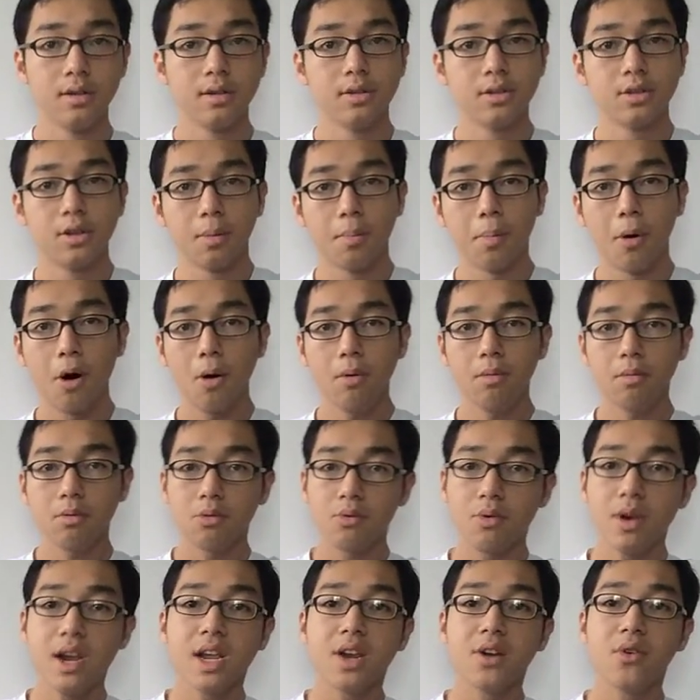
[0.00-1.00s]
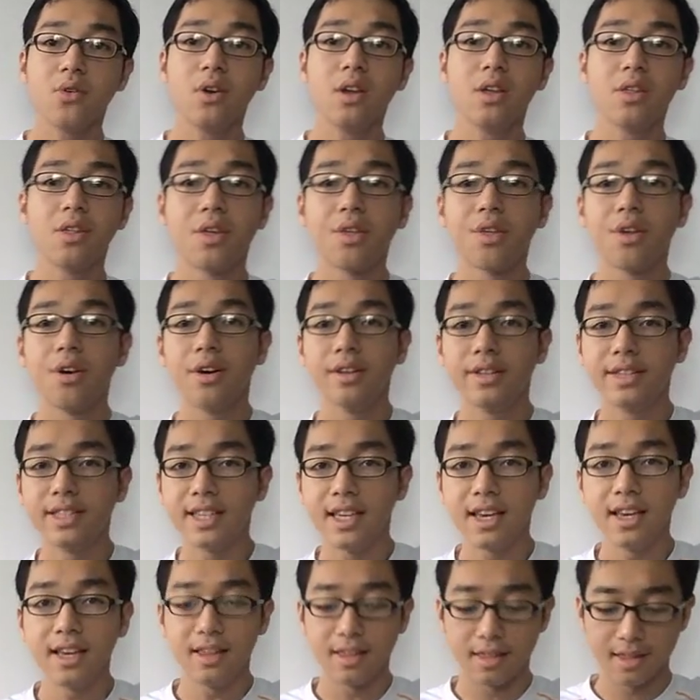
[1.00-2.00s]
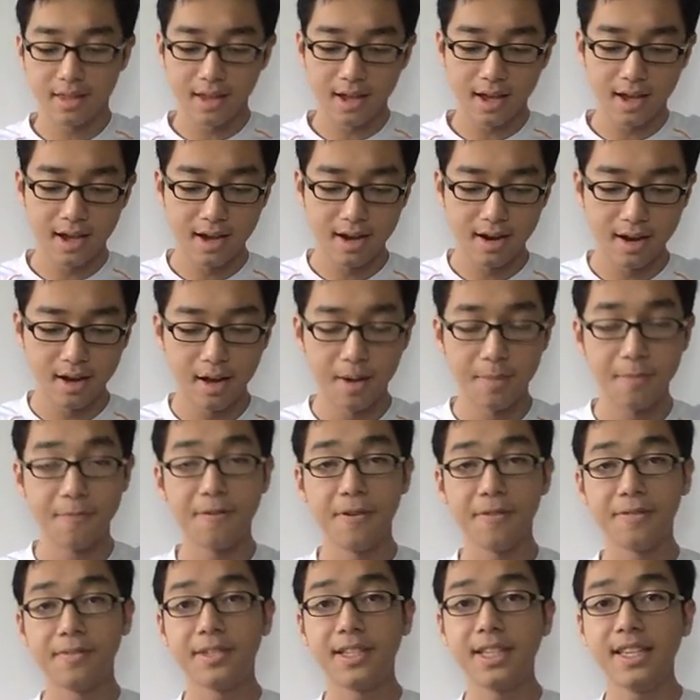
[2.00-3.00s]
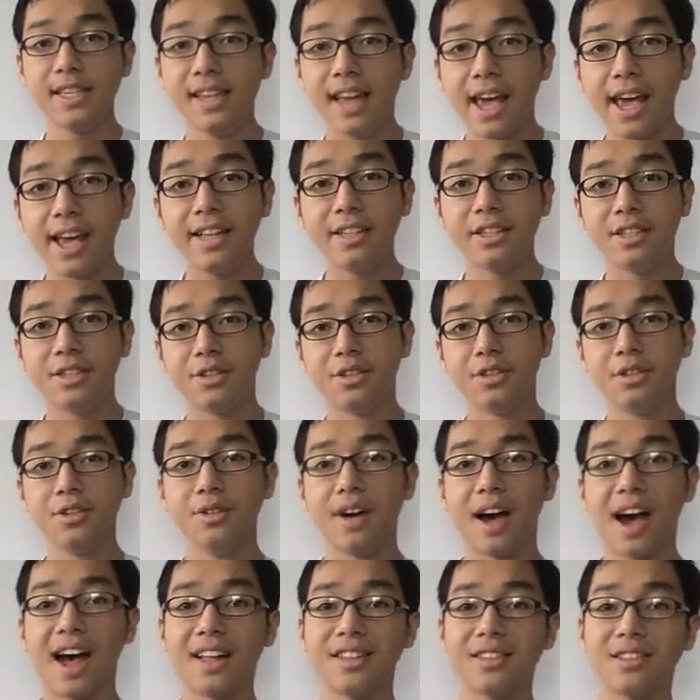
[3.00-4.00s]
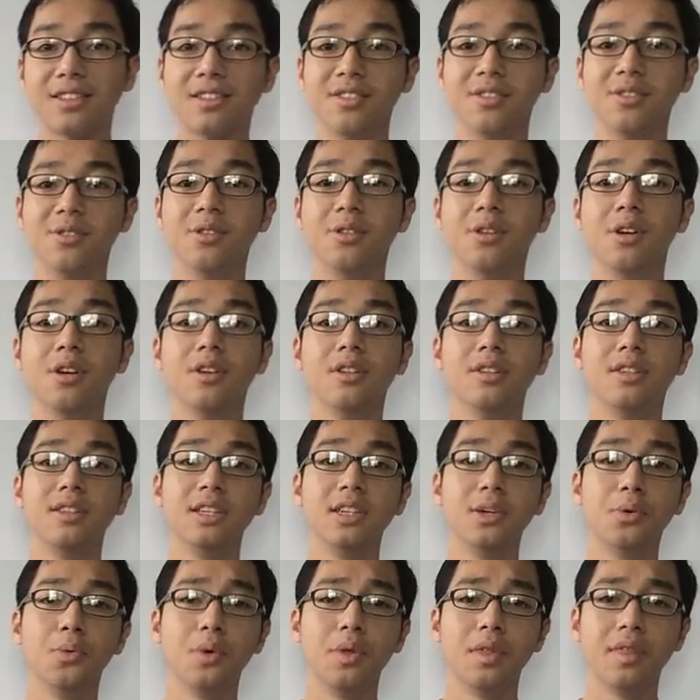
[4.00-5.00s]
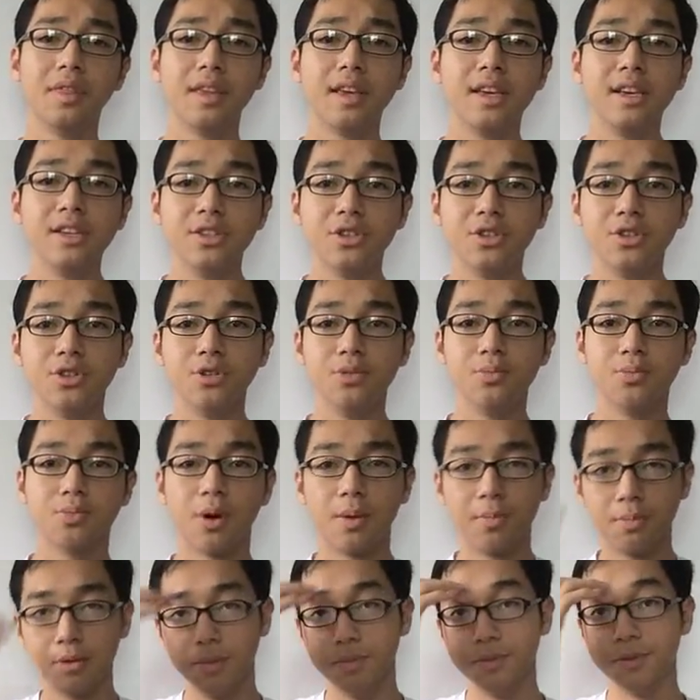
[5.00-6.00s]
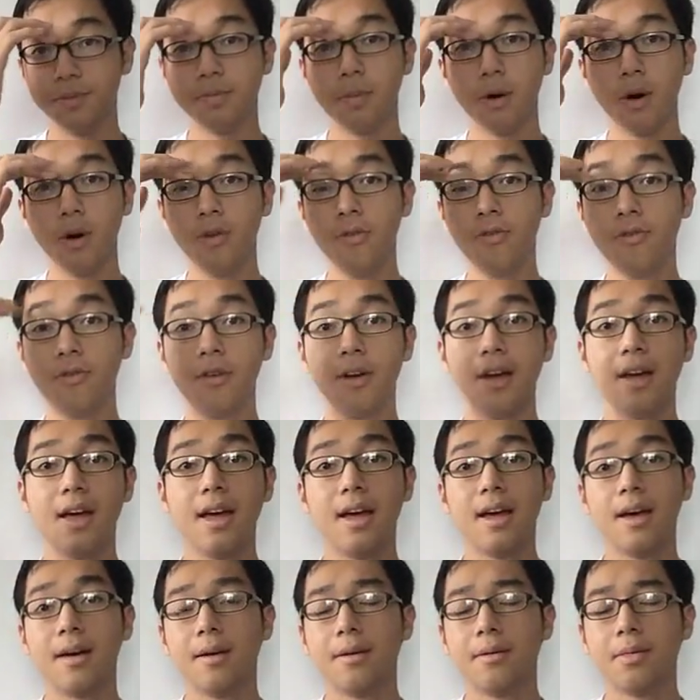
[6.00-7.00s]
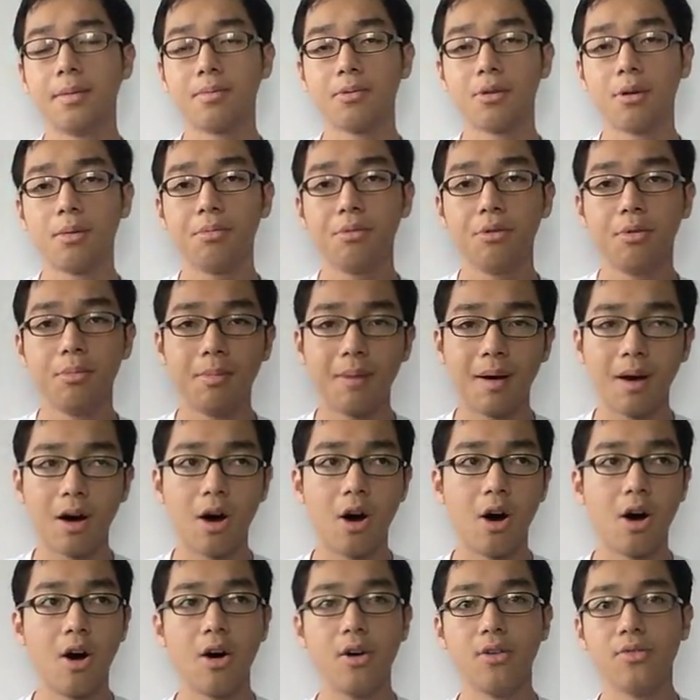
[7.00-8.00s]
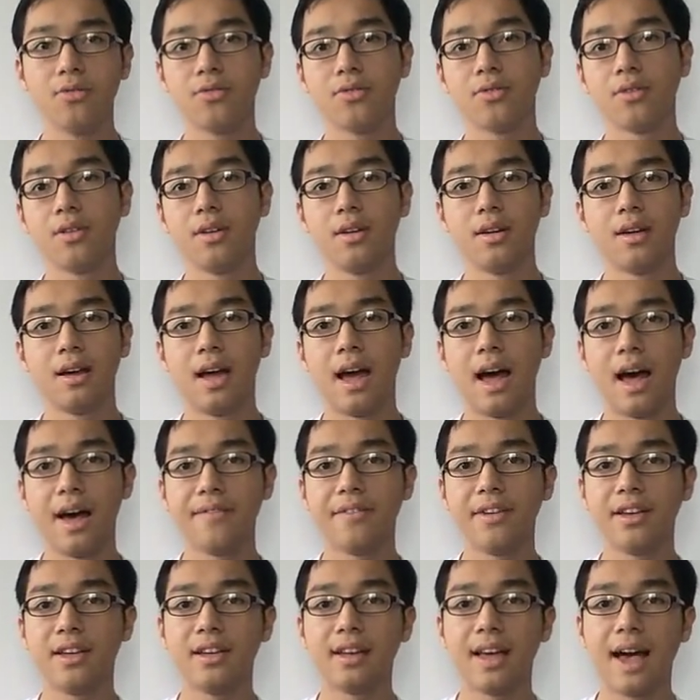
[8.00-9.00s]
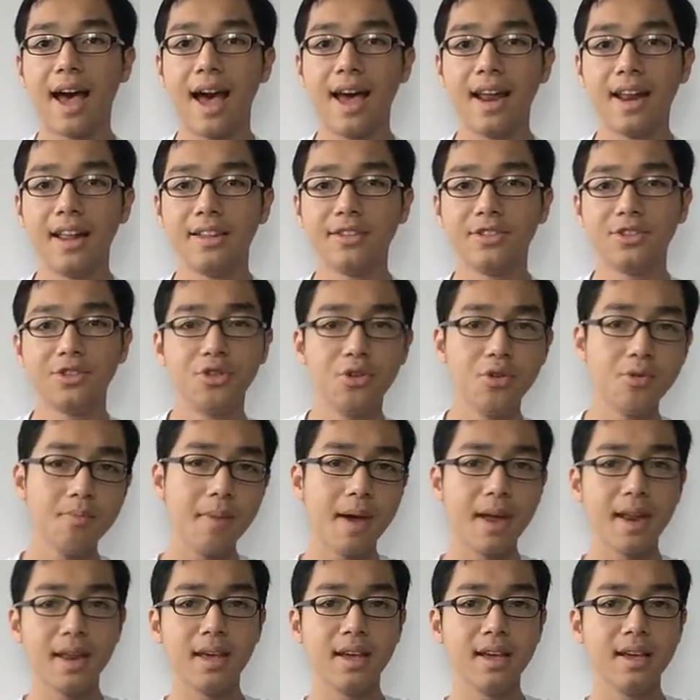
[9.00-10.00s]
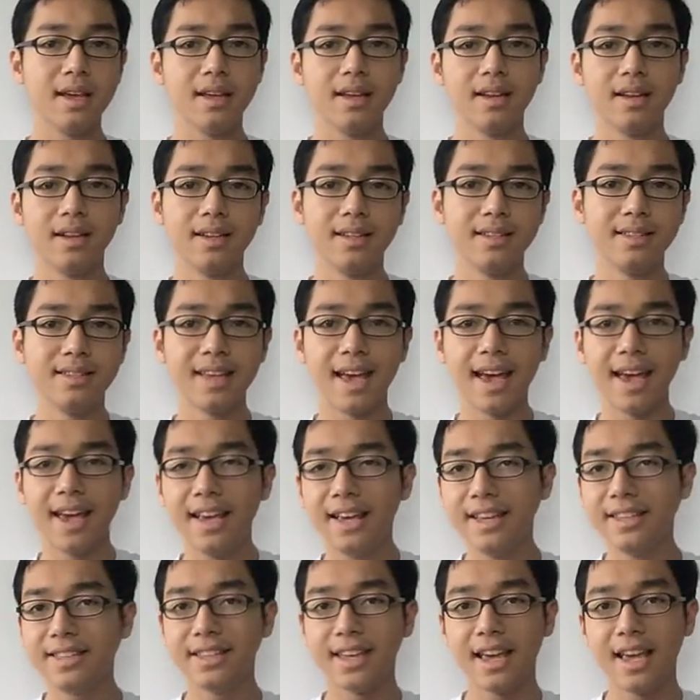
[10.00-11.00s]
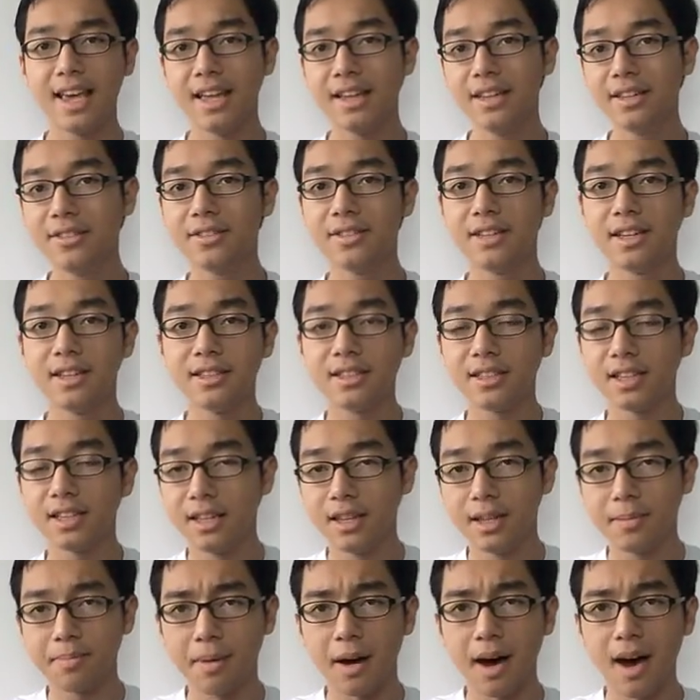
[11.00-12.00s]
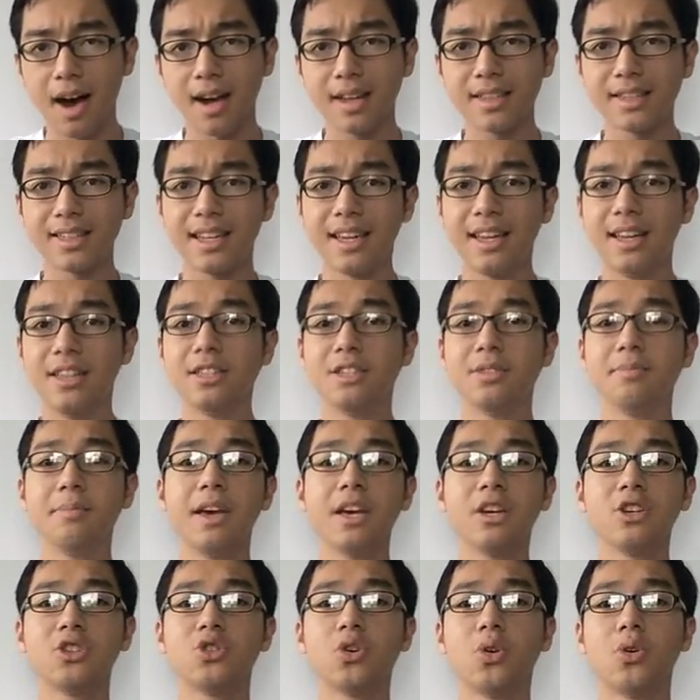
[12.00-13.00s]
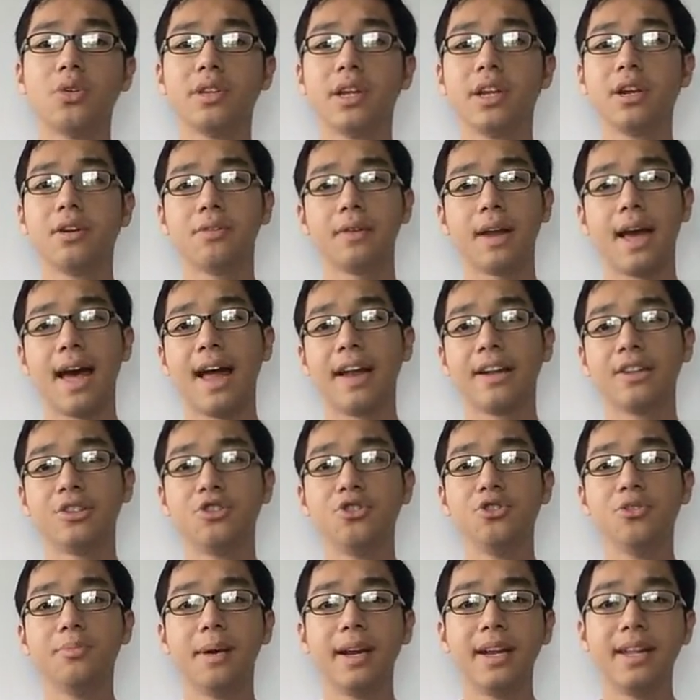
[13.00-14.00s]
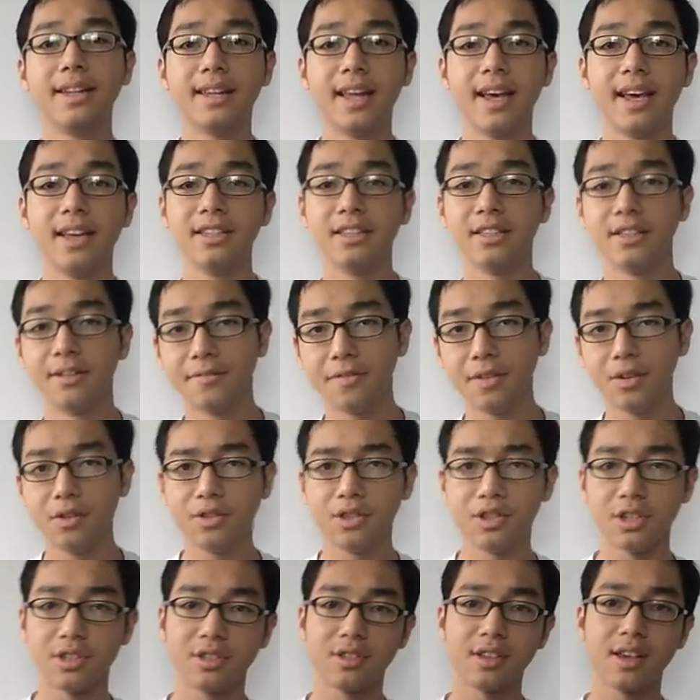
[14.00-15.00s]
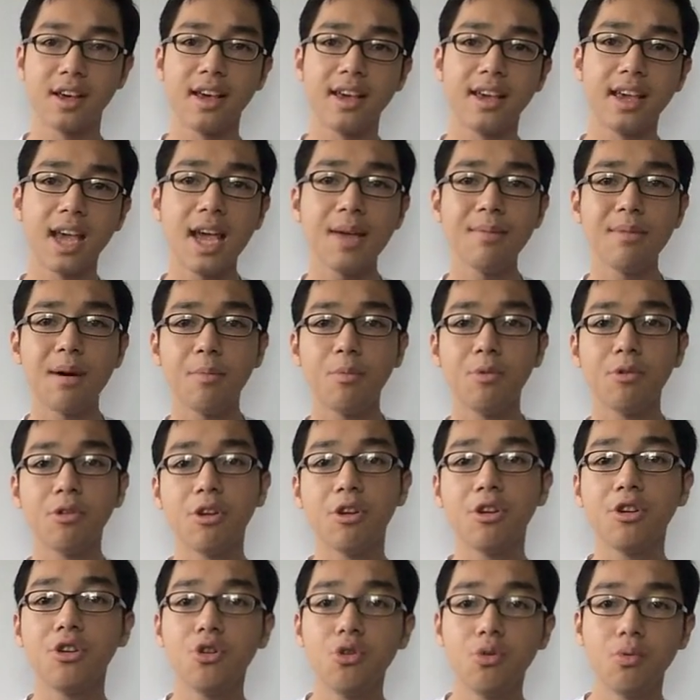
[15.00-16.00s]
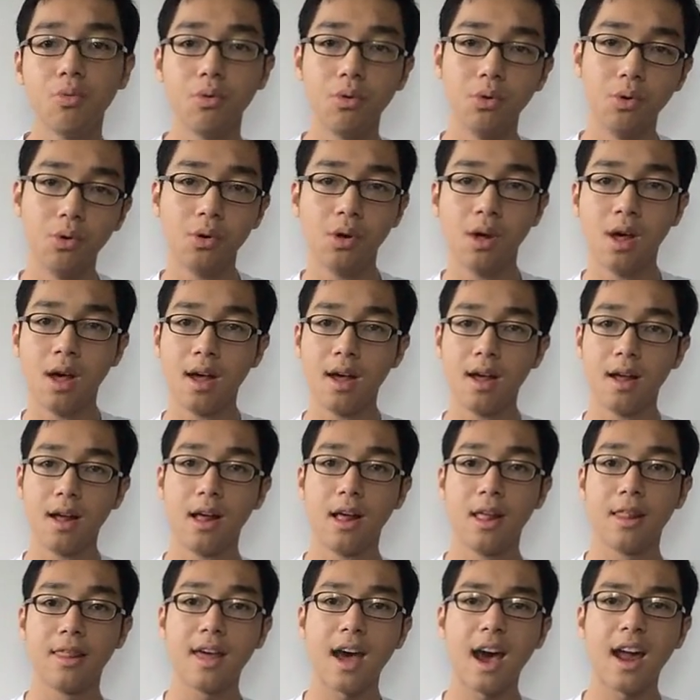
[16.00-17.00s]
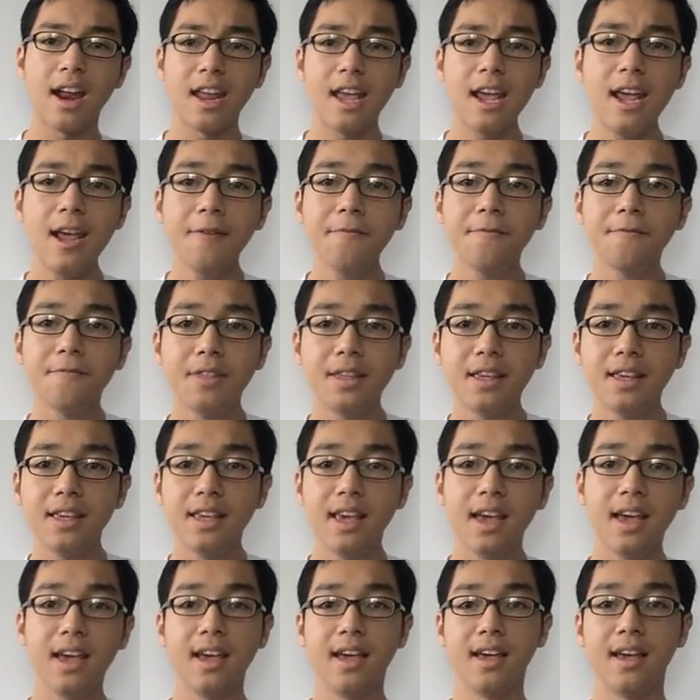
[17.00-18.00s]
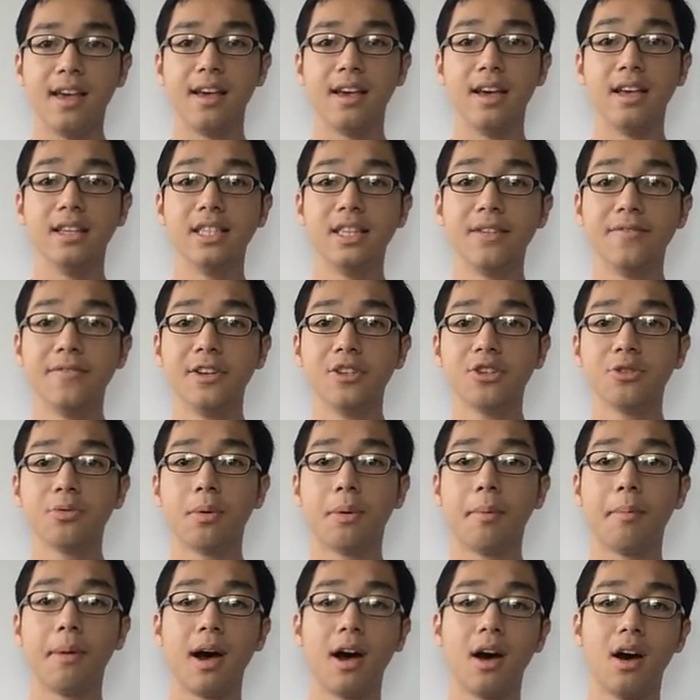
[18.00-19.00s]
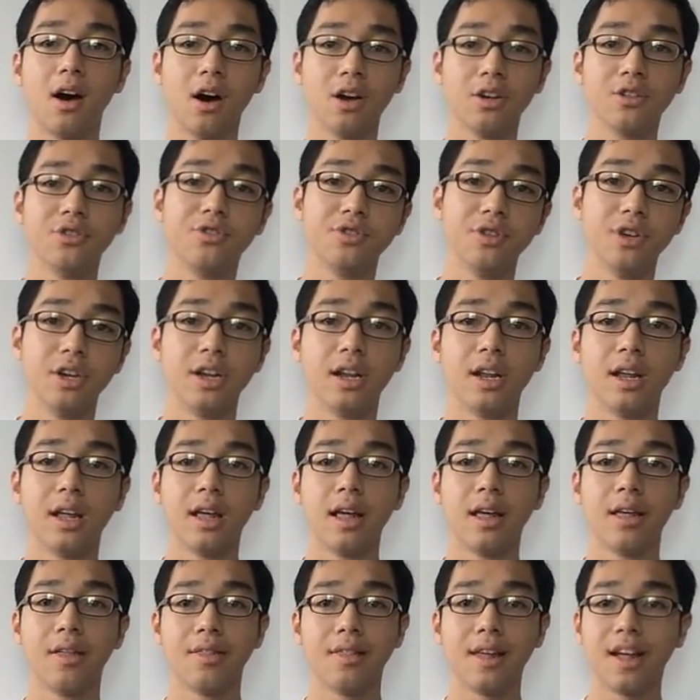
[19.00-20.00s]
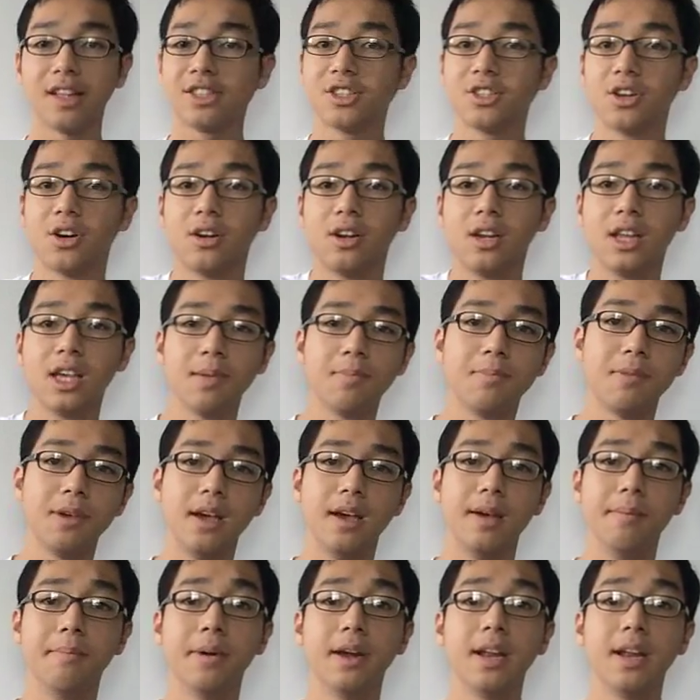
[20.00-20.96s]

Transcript: So Pope Gregory XIII in 1582 had to deal with these two problems, both the problem of having added too many days in the past, and to make sure they don't add too many days in the future. So they came up with a new rule that if the year is divisible by 100, that's not a leap year.